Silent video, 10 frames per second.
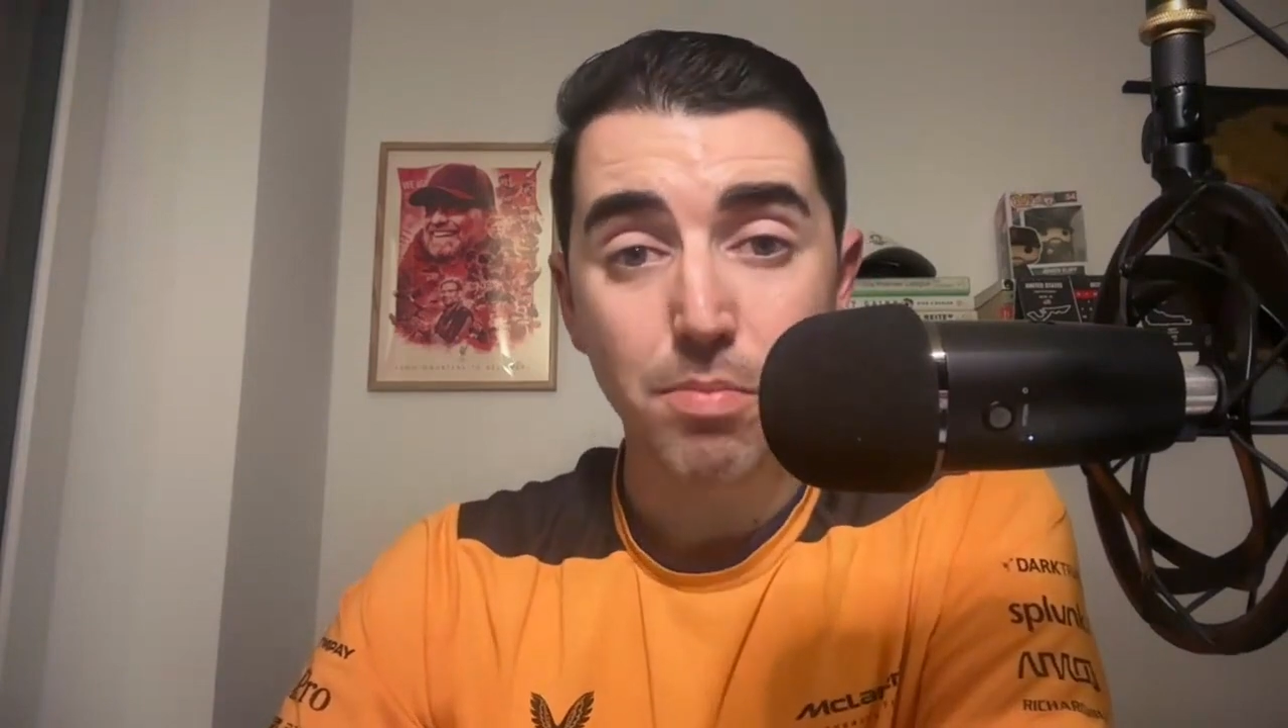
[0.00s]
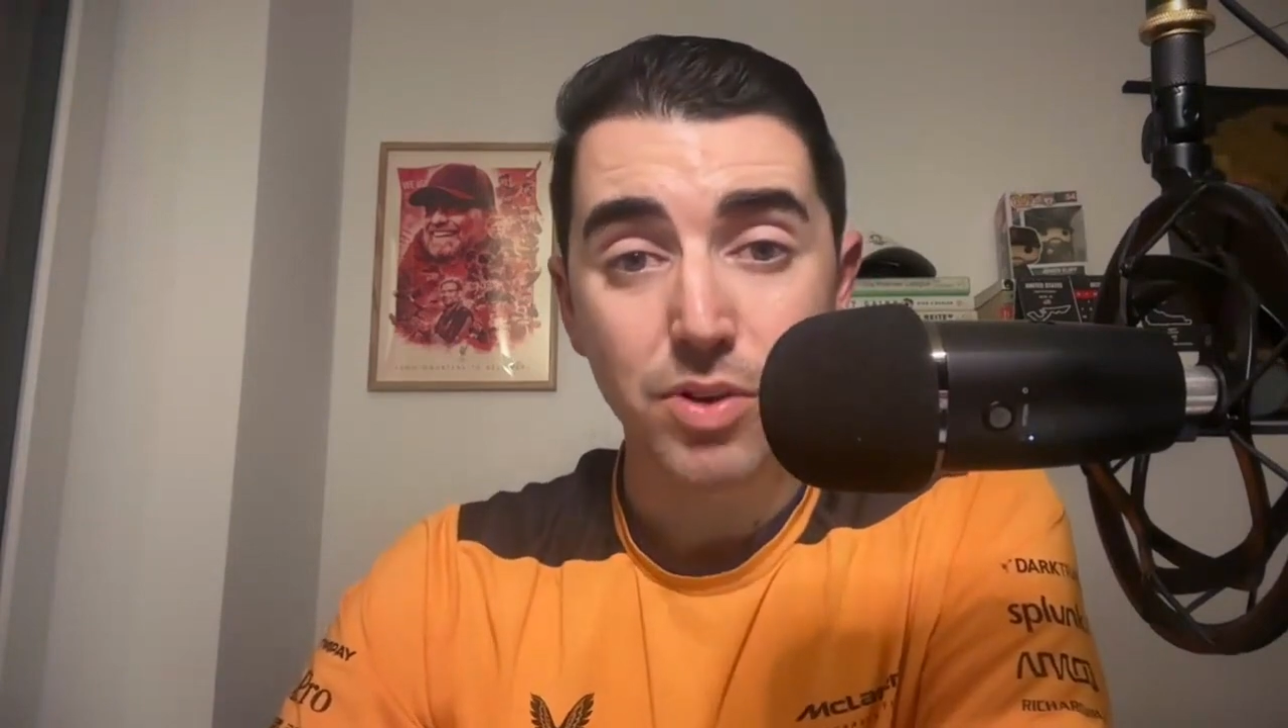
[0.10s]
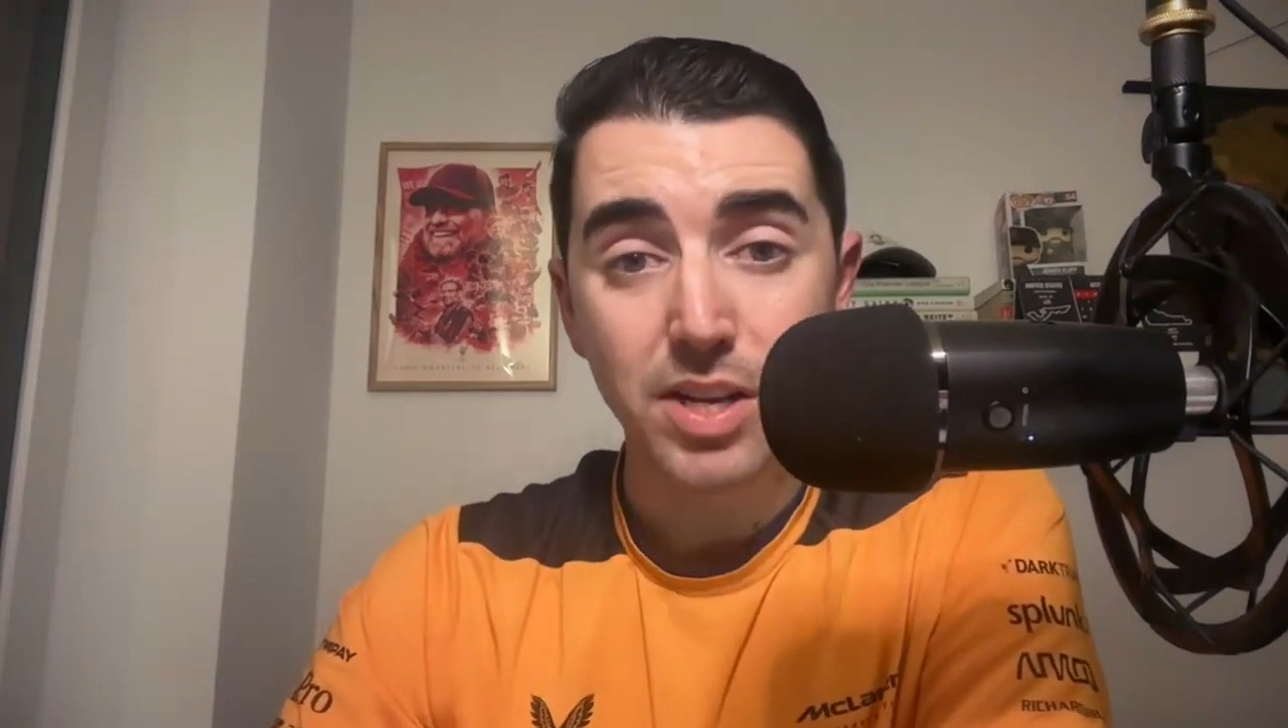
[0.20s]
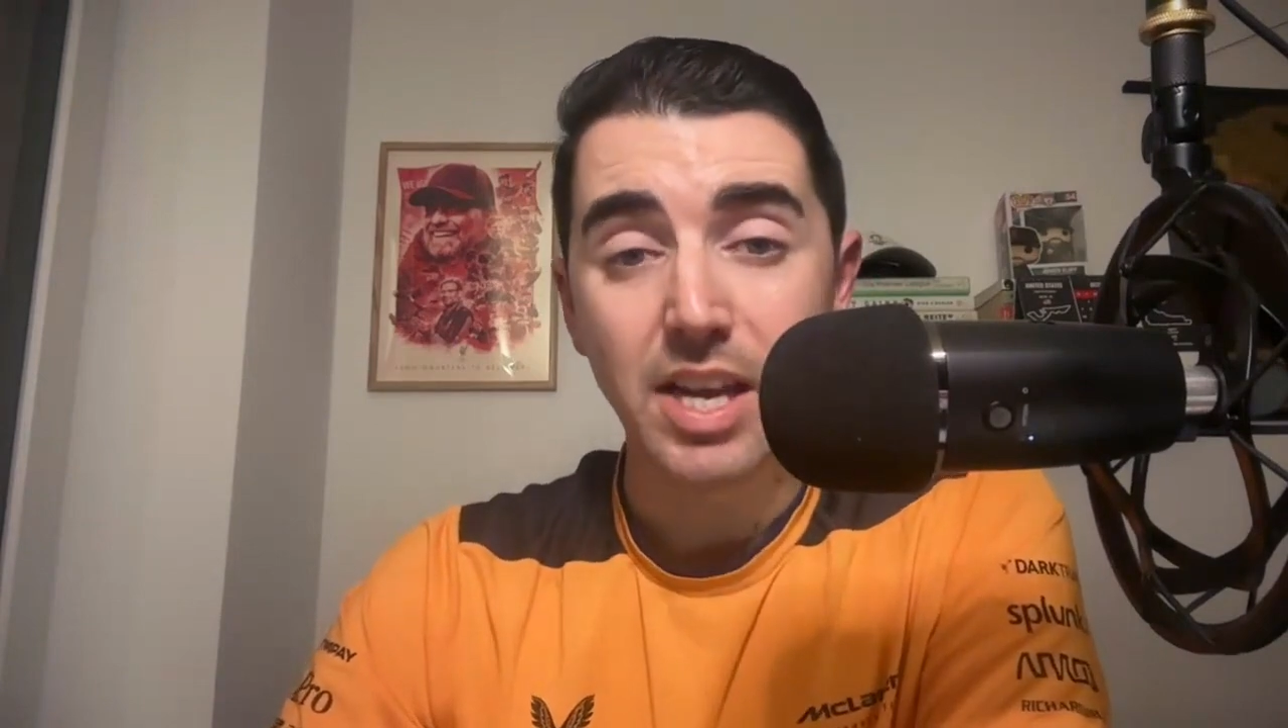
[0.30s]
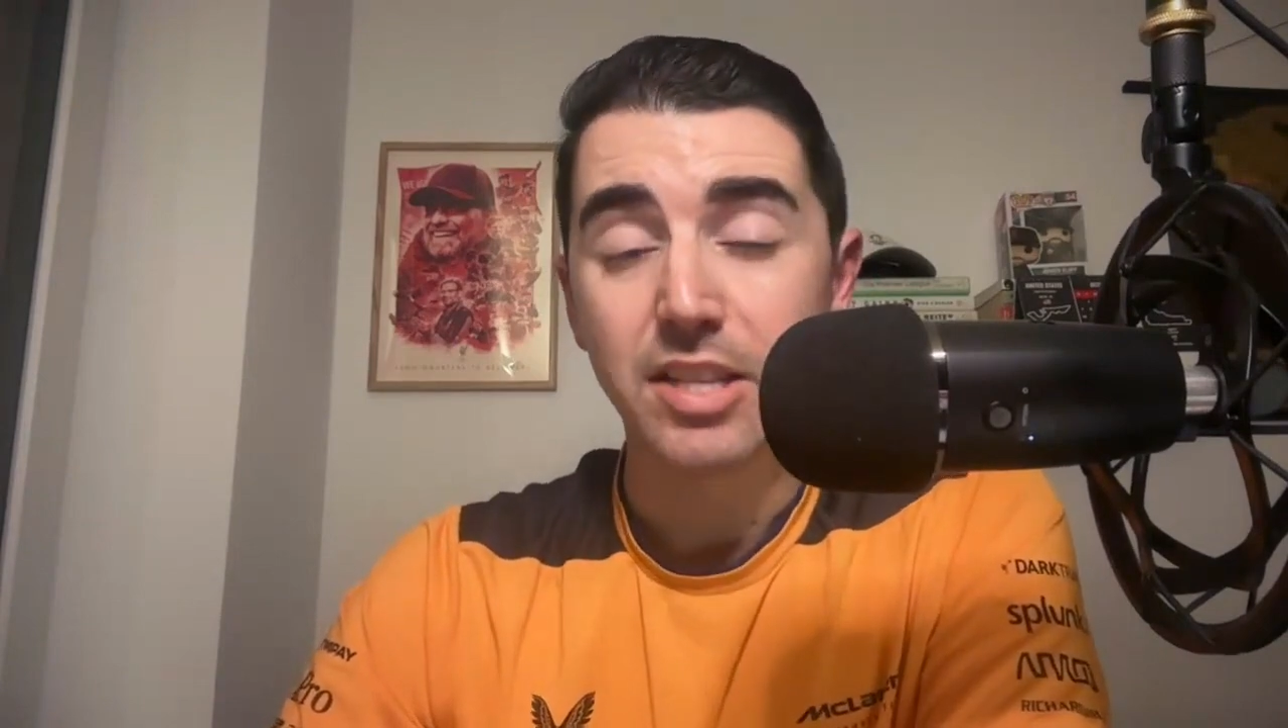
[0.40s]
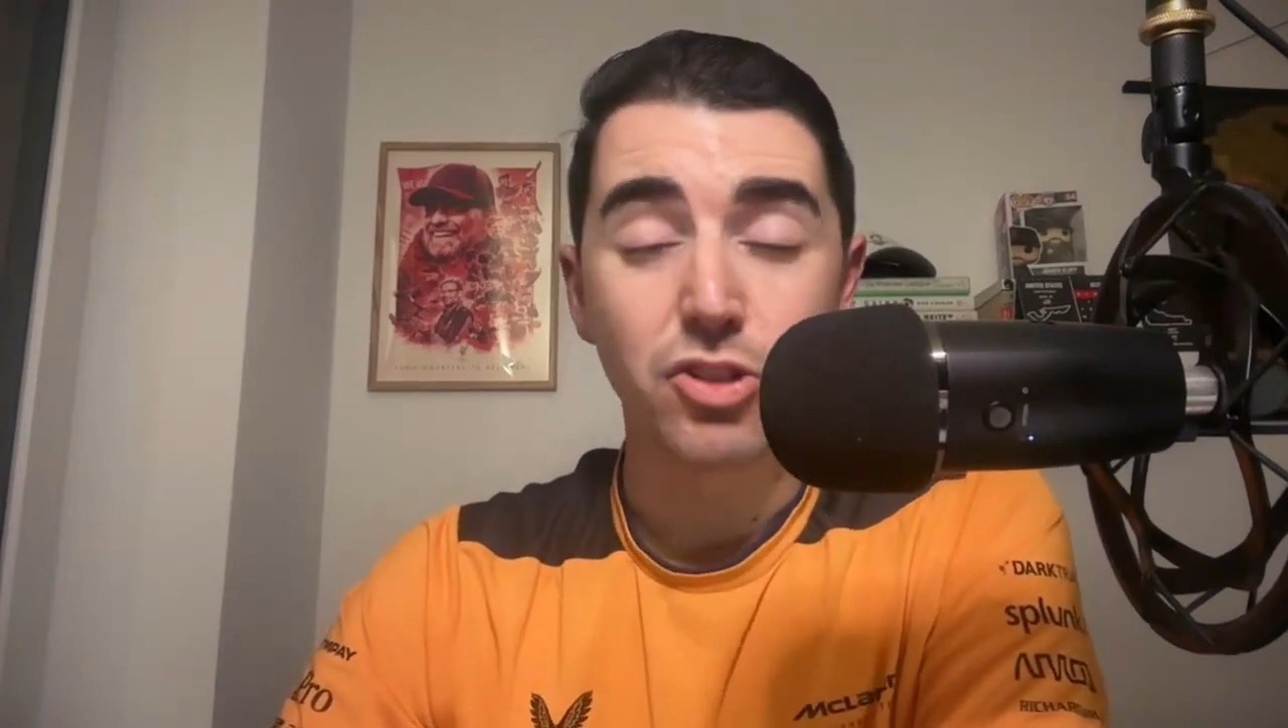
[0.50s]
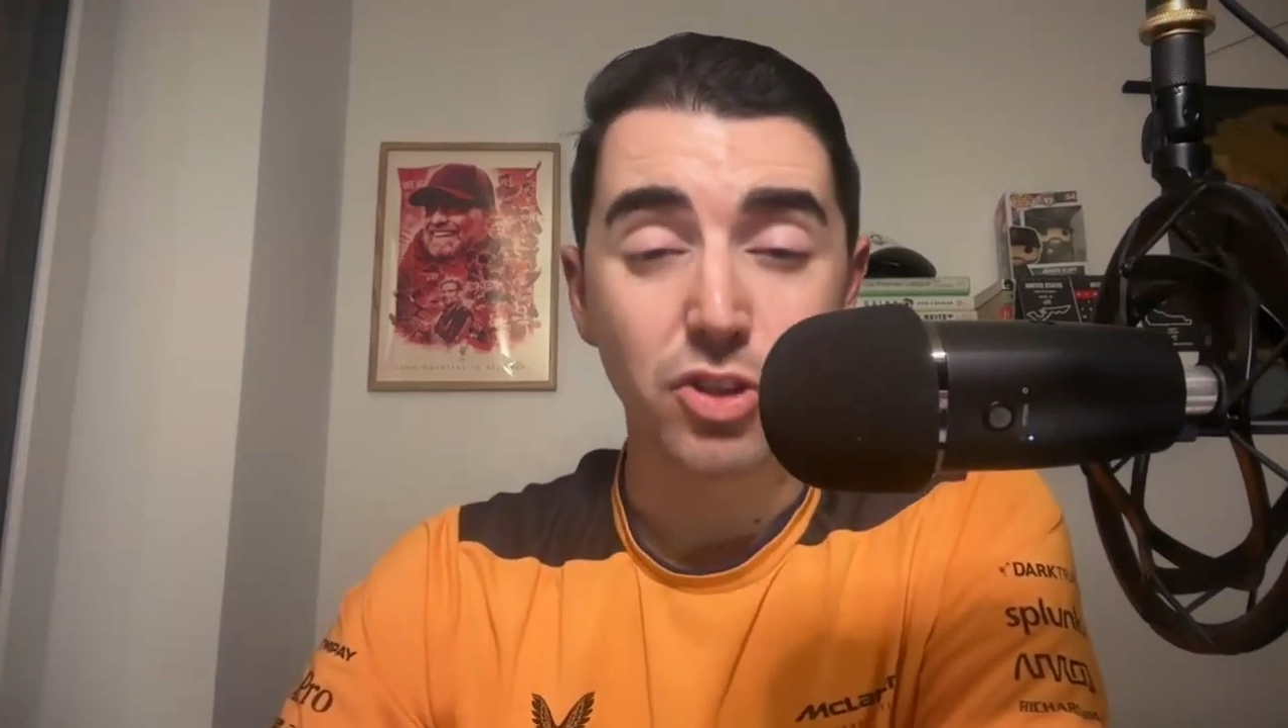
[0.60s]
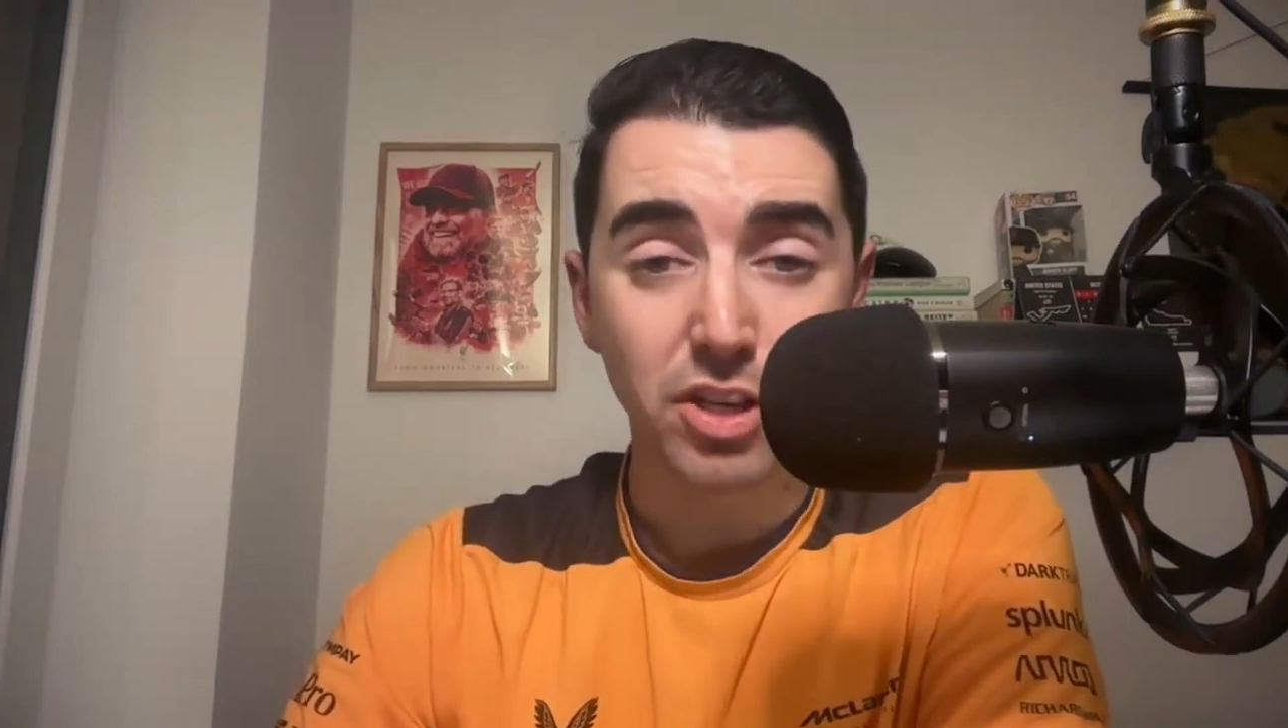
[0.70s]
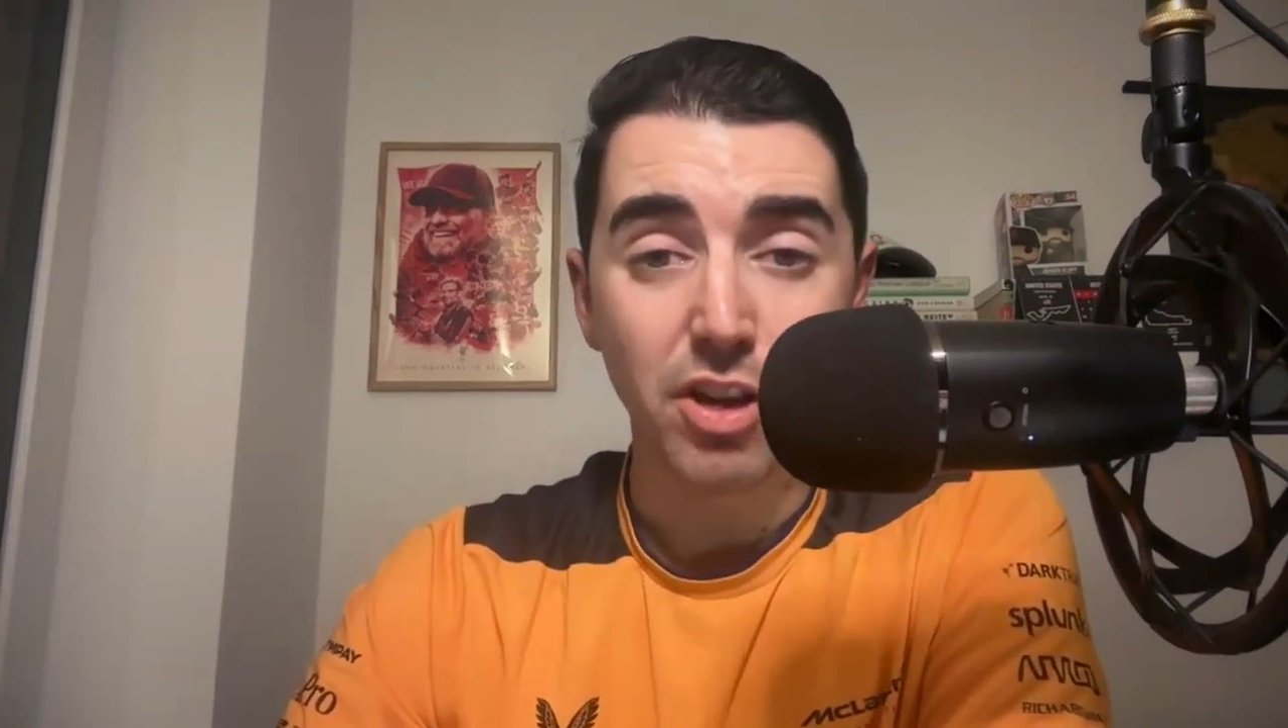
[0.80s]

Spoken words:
Prix at Circuit